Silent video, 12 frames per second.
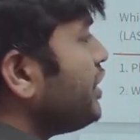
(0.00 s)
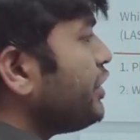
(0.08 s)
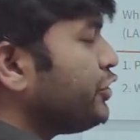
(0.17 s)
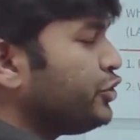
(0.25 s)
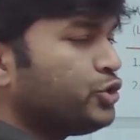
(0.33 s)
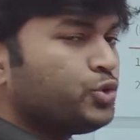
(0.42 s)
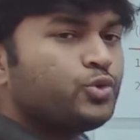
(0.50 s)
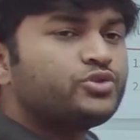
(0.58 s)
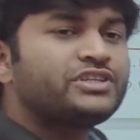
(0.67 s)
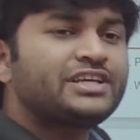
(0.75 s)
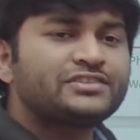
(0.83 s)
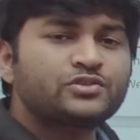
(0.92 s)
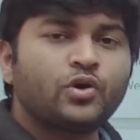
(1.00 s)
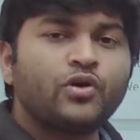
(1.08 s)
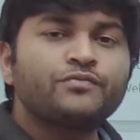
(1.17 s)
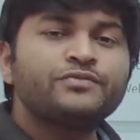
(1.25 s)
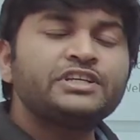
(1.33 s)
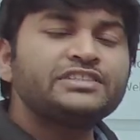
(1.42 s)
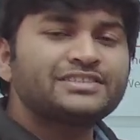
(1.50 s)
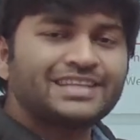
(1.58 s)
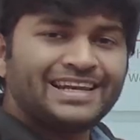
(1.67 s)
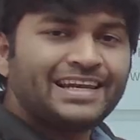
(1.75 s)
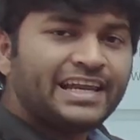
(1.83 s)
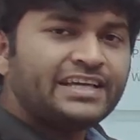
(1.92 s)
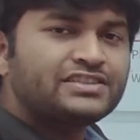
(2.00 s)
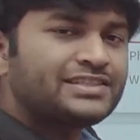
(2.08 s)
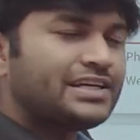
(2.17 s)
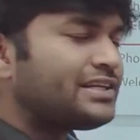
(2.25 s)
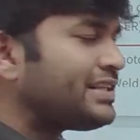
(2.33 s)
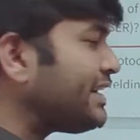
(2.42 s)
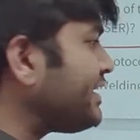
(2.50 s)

uses of this laser that